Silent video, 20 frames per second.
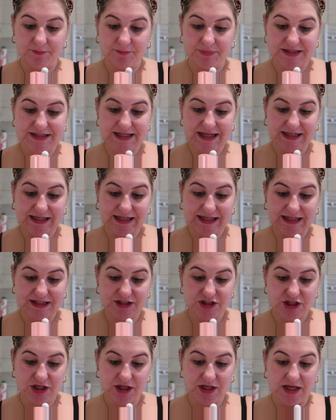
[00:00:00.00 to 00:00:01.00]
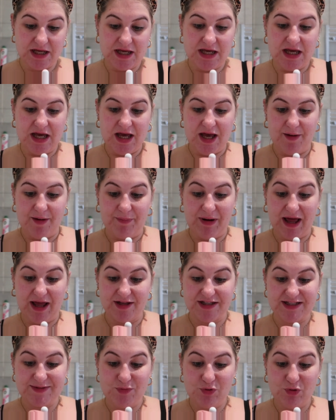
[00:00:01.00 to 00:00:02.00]
percentage. Apply
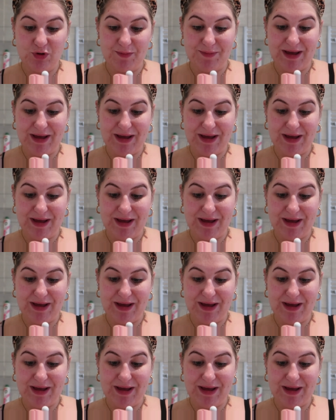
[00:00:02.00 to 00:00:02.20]
a small